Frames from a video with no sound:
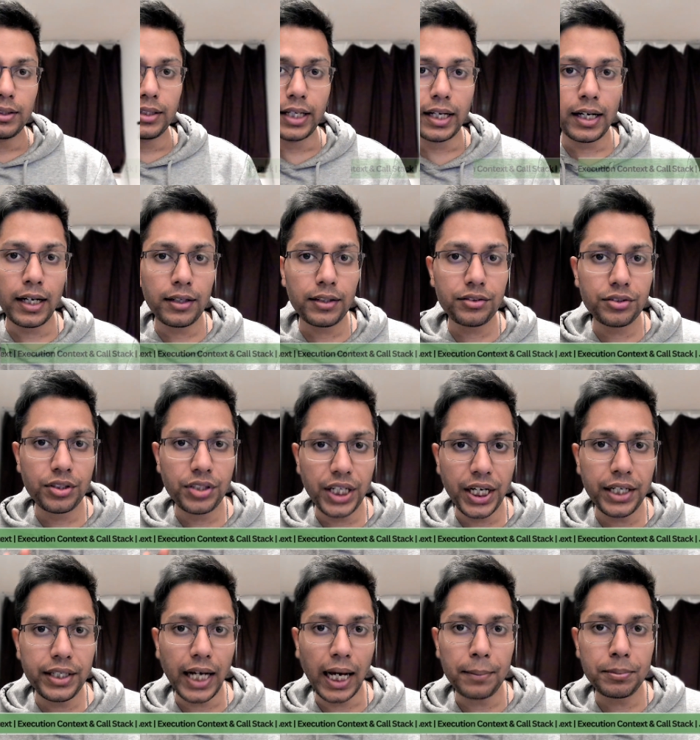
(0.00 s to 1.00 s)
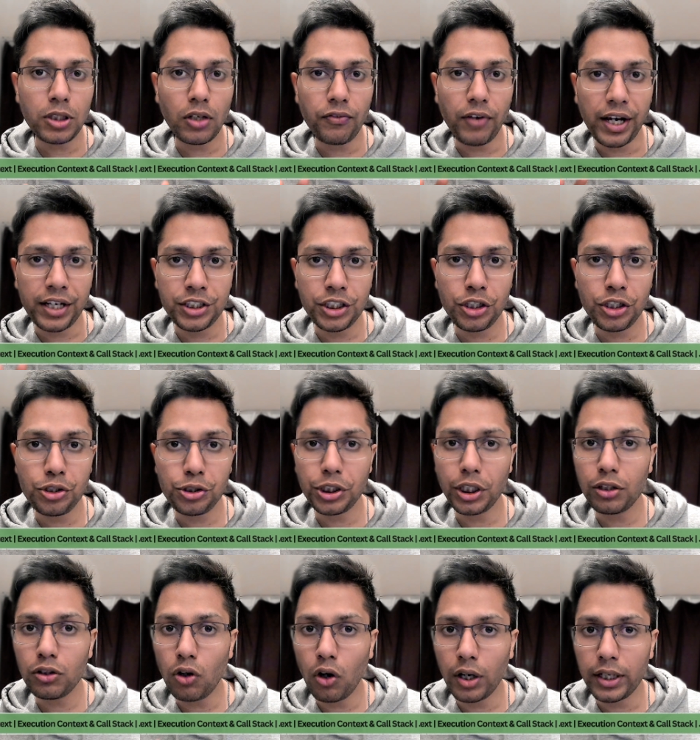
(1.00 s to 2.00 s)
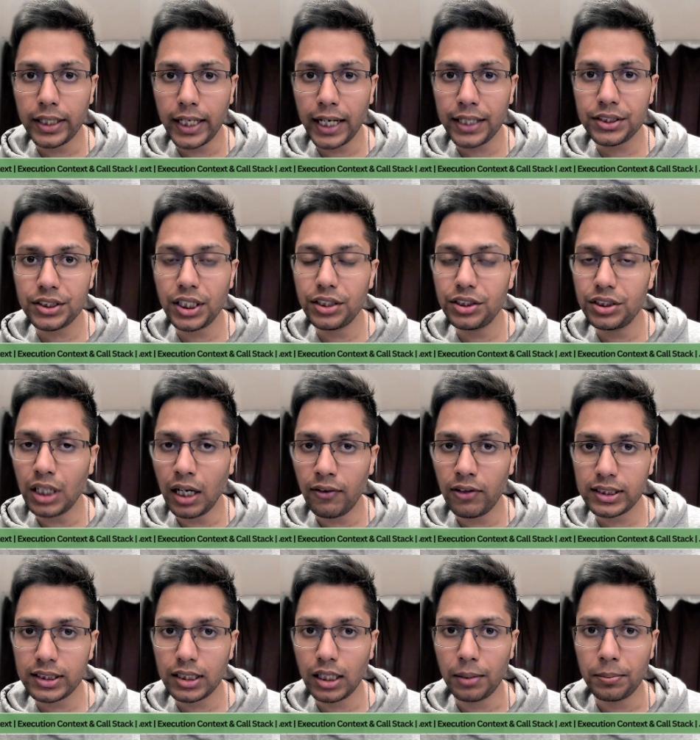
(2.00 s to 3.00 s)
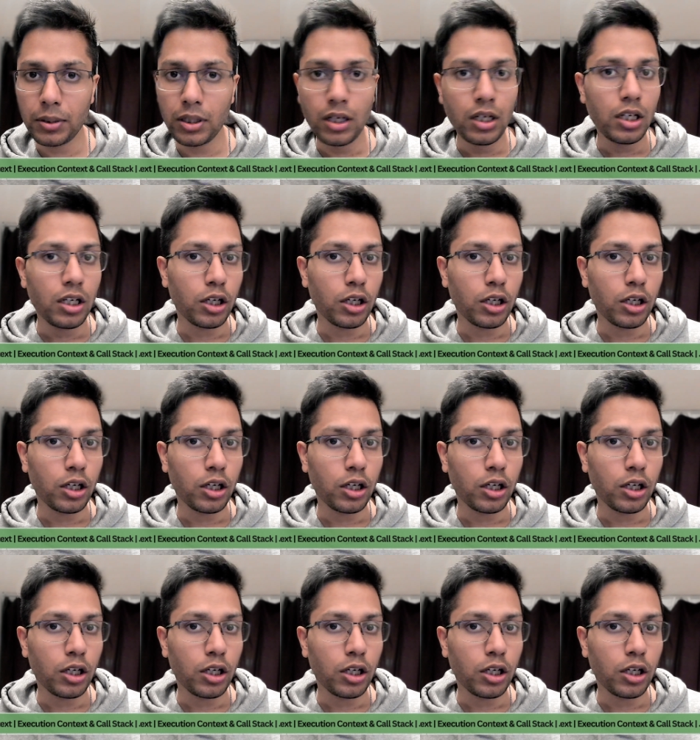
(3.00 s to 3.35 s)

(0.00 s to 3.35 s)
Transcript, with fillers: There are three types of execution context in JavaScript.